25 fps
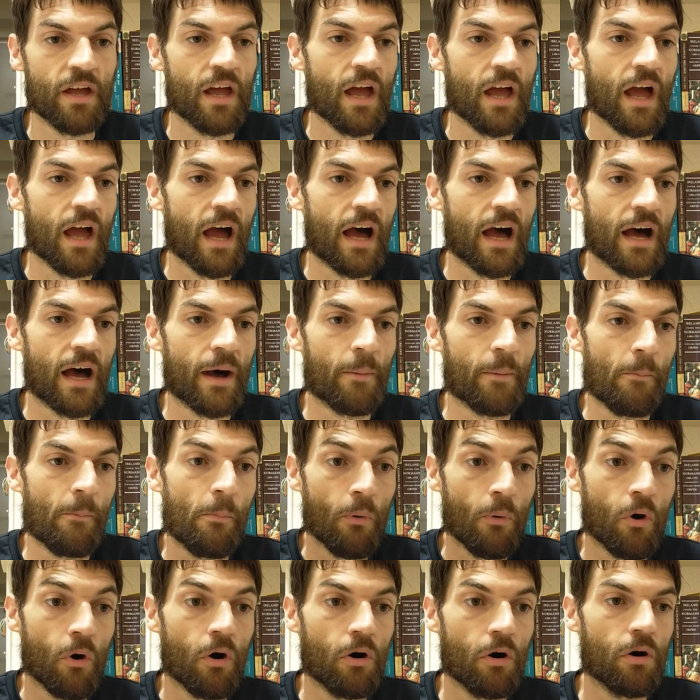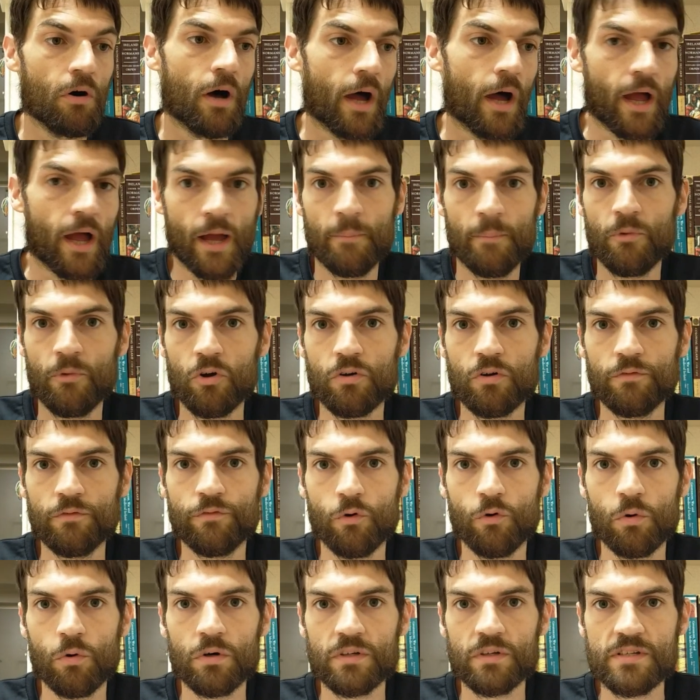but I am looking
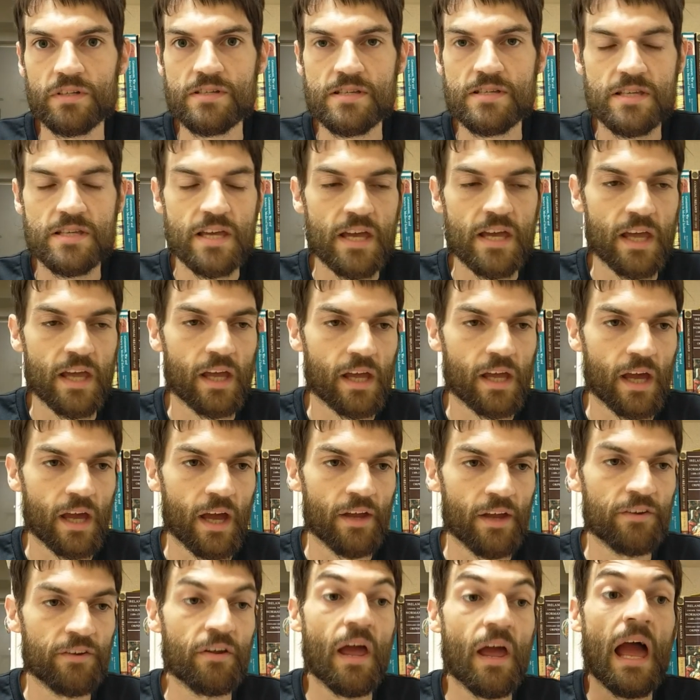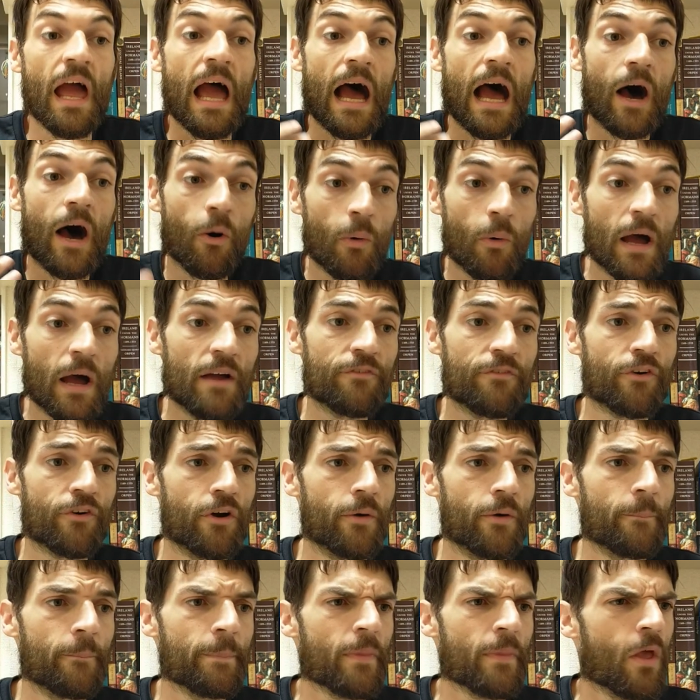forward to seeing it.
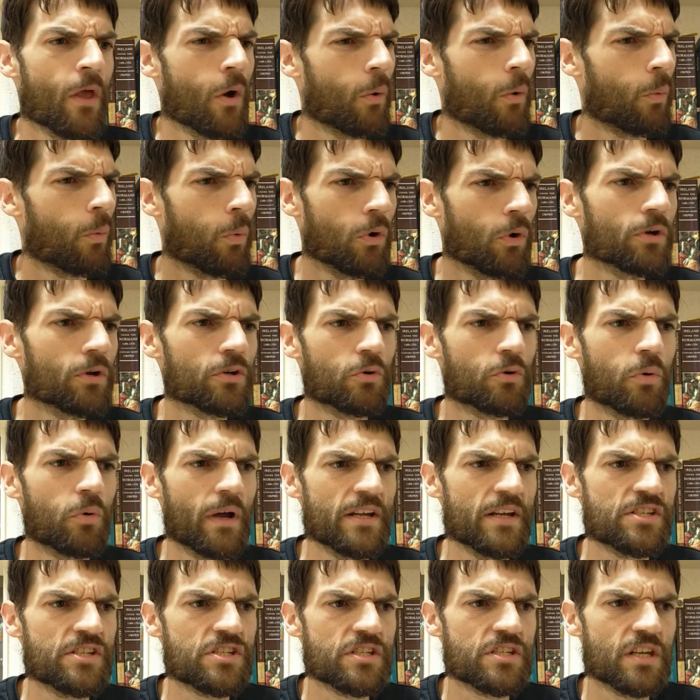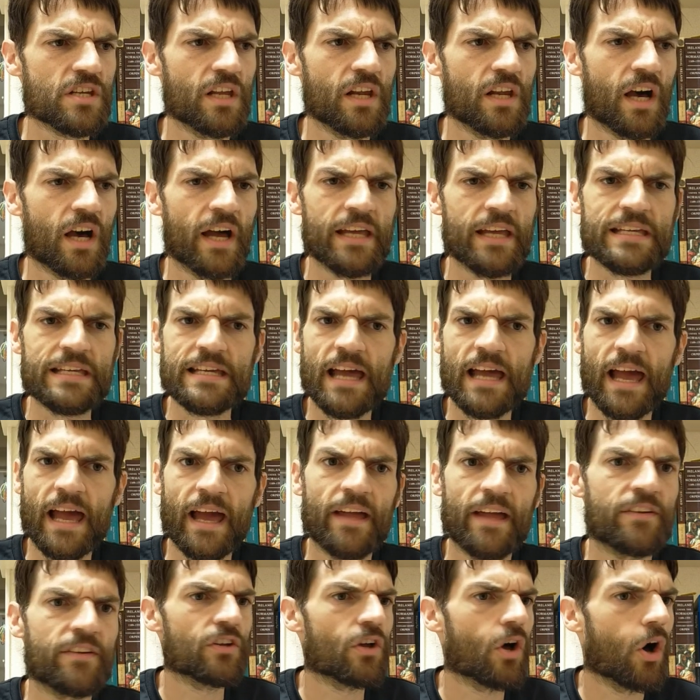However, one question I
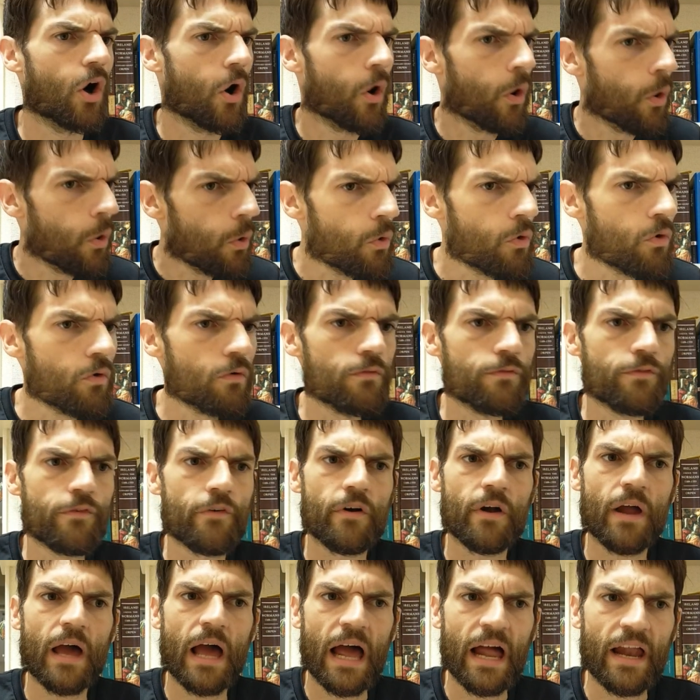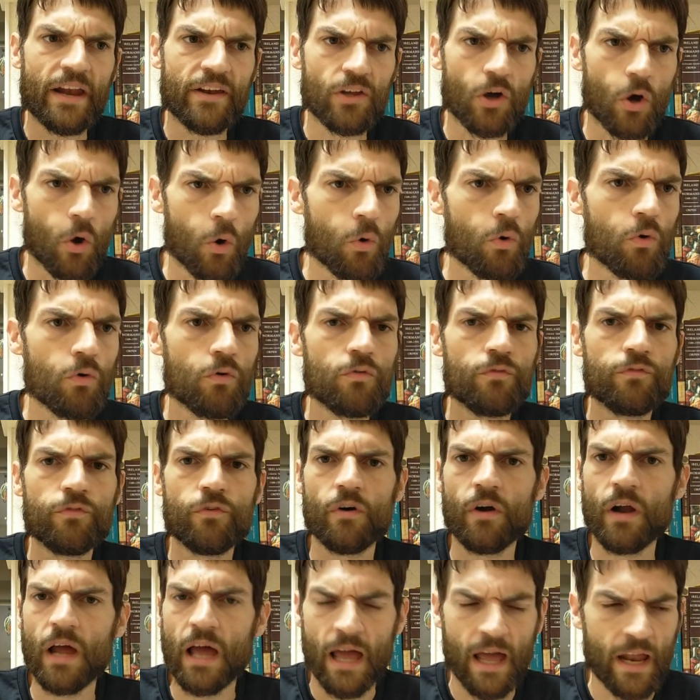get over and
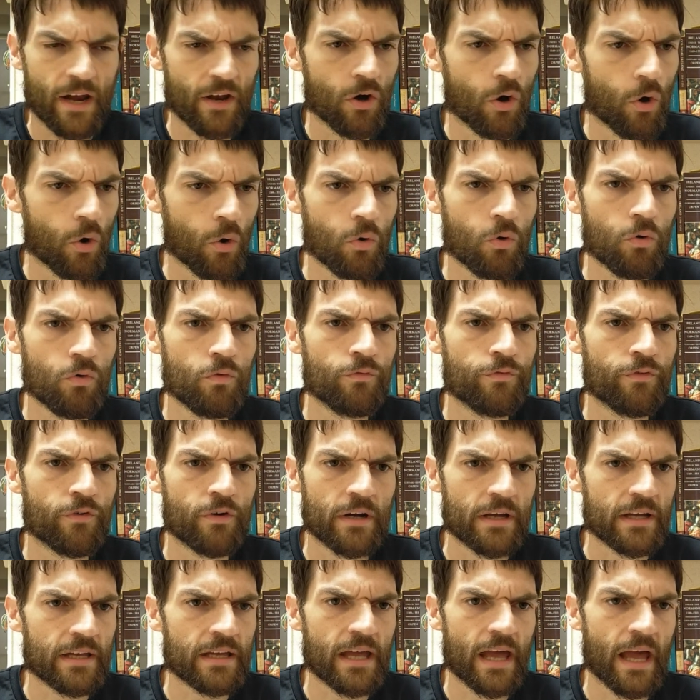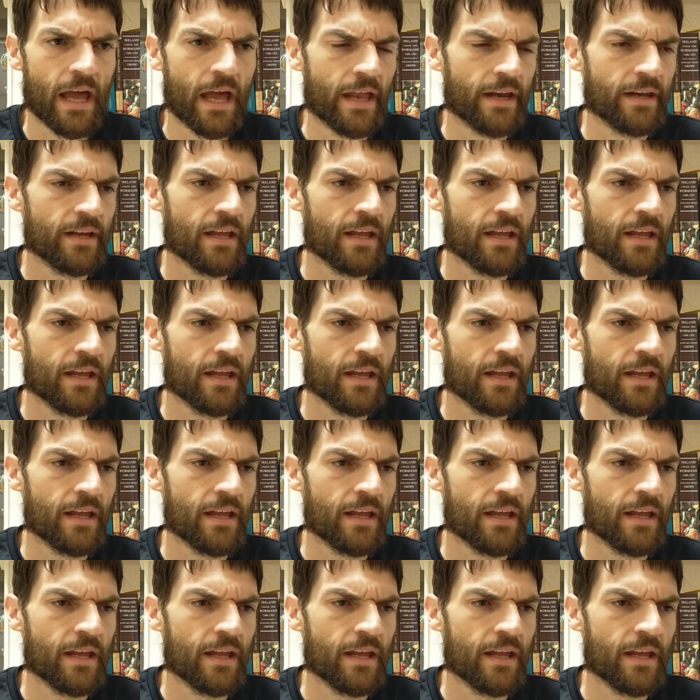over and over again,